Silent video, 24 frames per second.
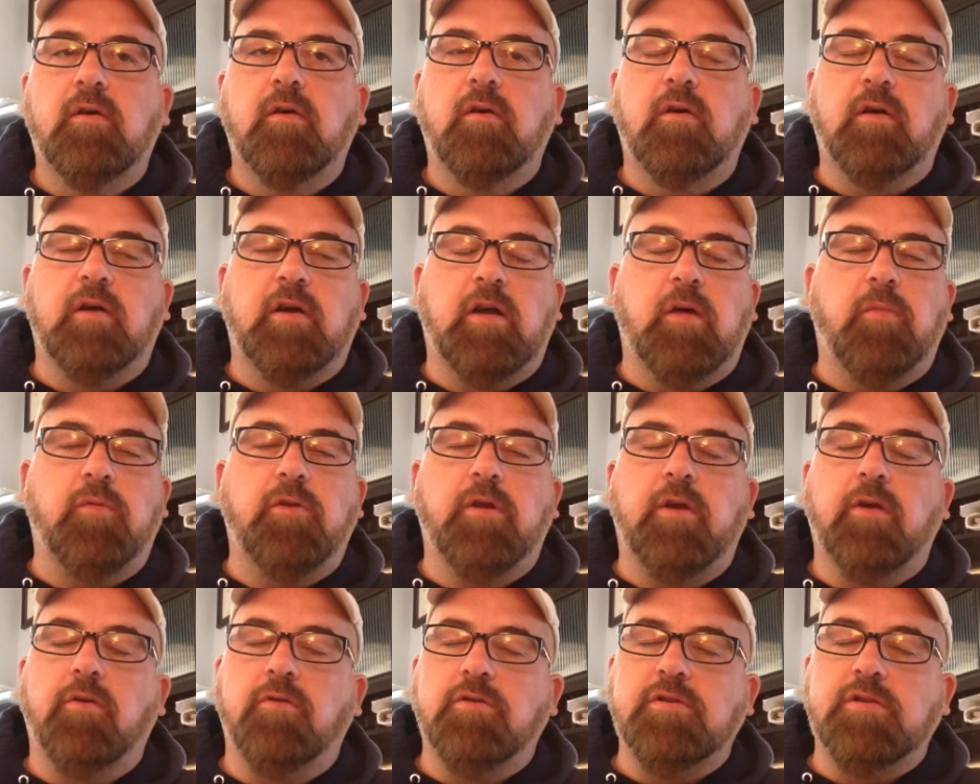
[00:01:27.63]
A couple
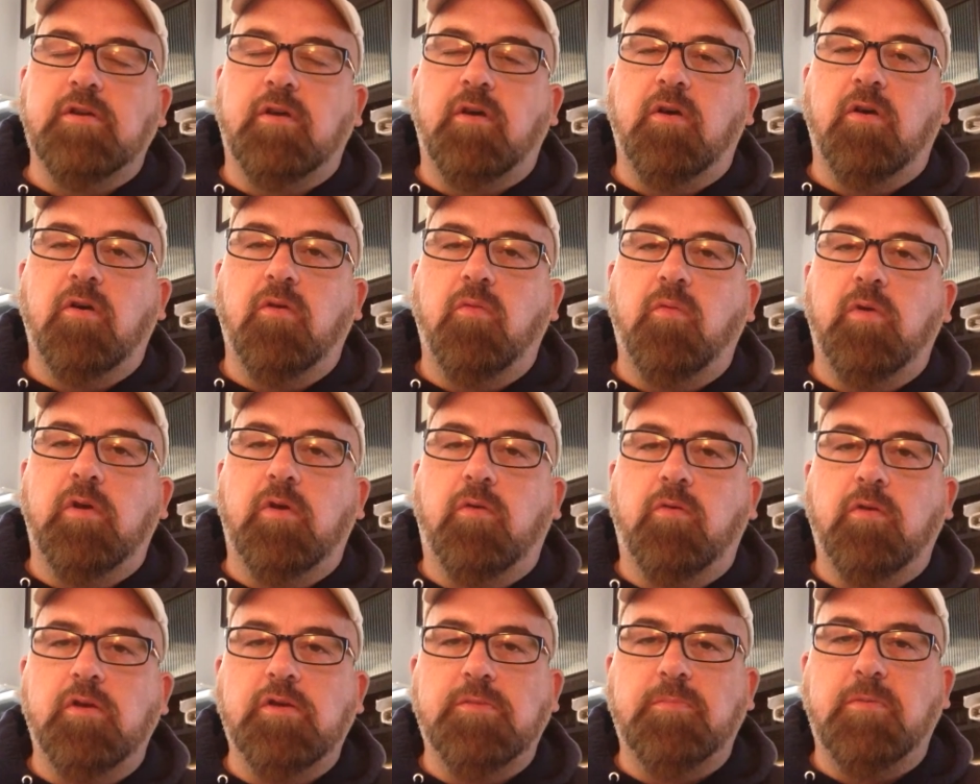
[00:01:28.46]
of years ago, when
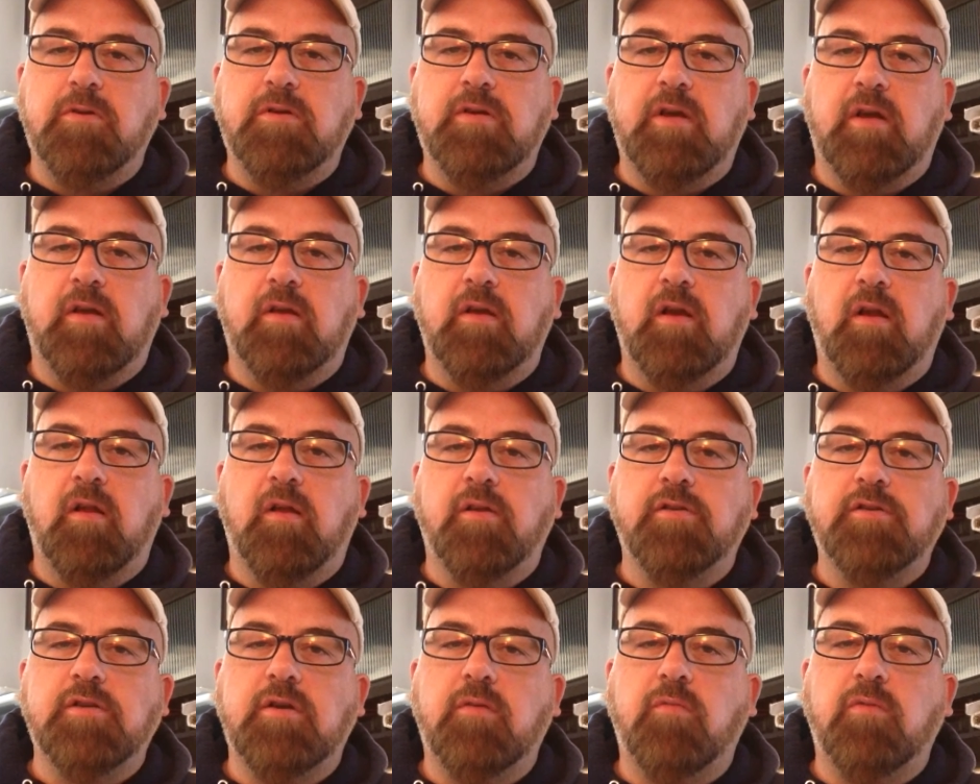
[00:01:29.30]
CRISPR
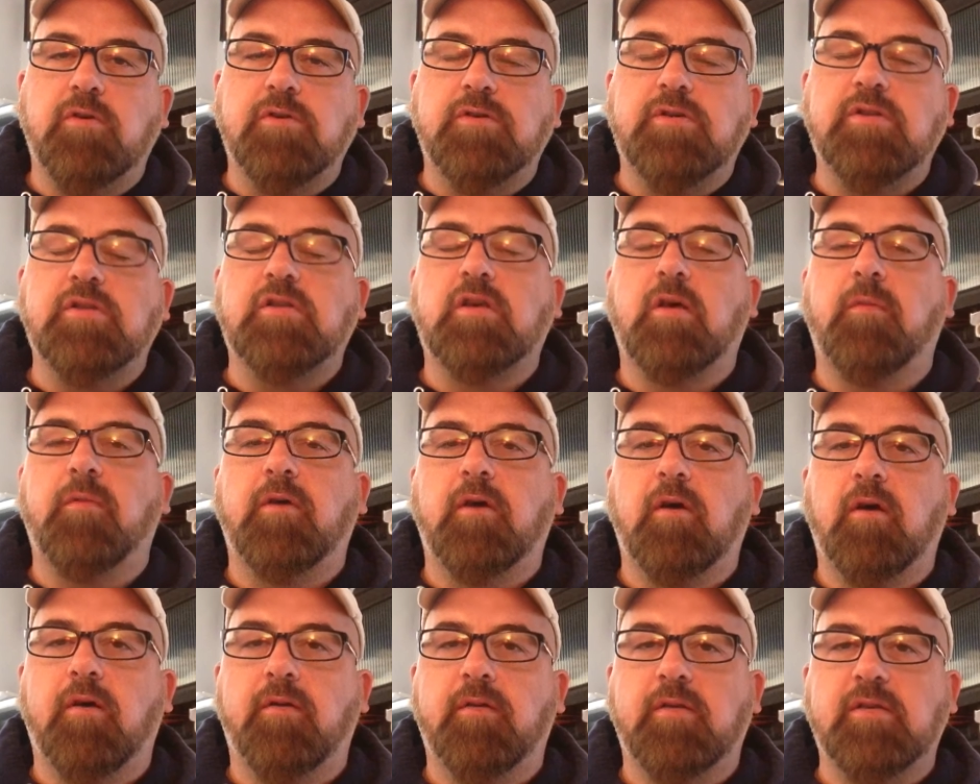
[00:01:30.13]
technology was just
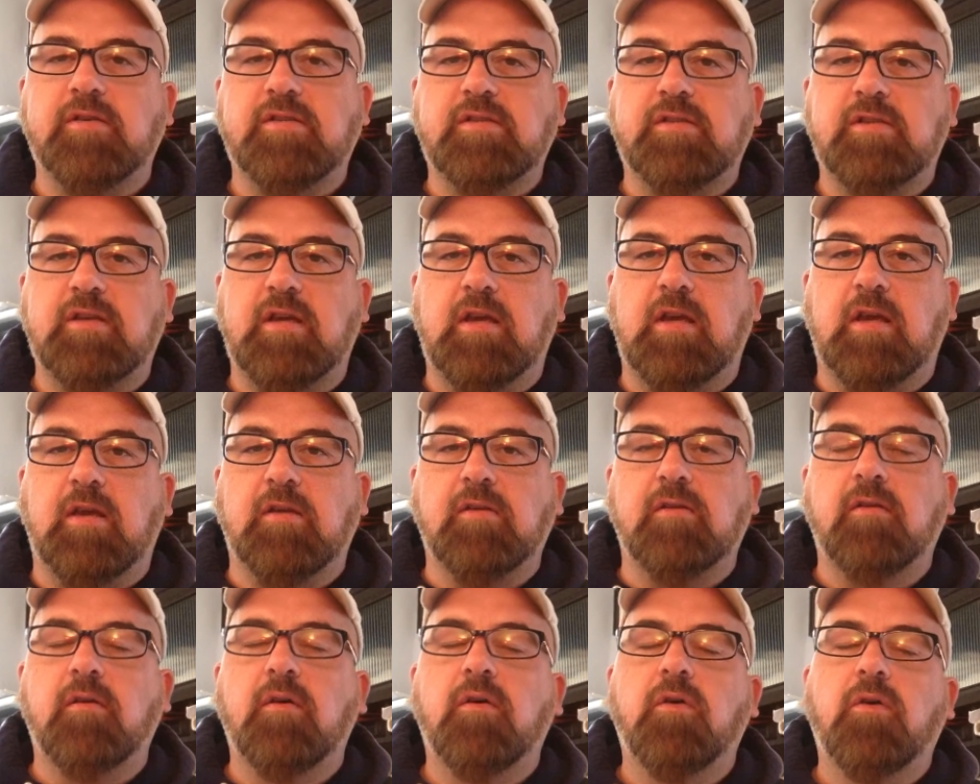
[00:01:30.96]
coming on the
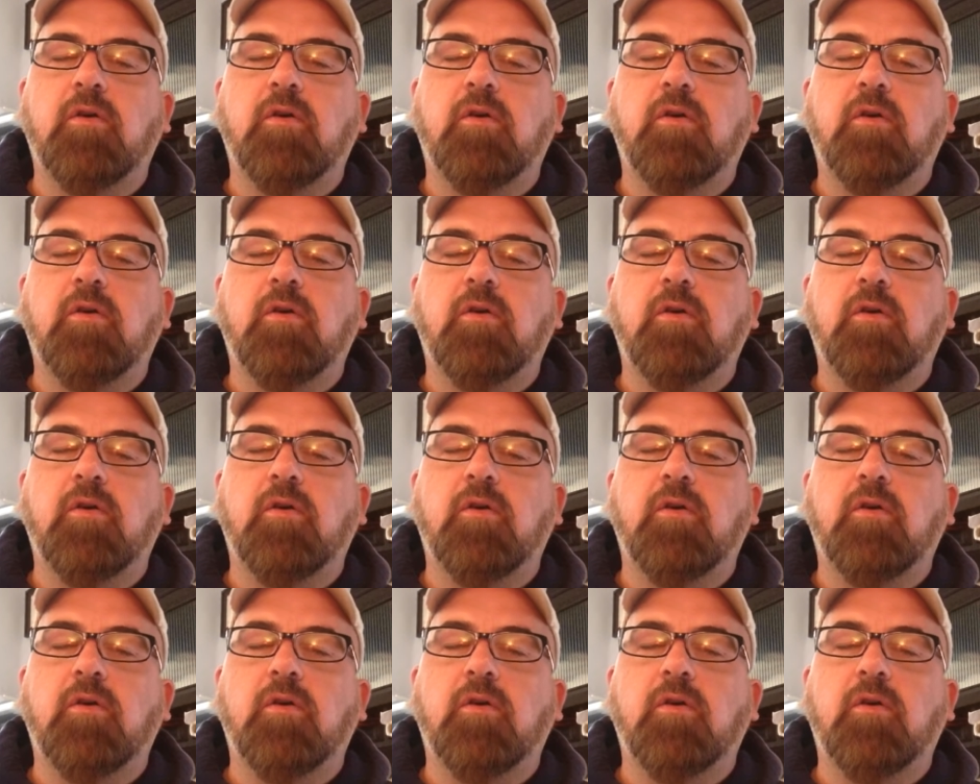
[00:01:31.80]
scene,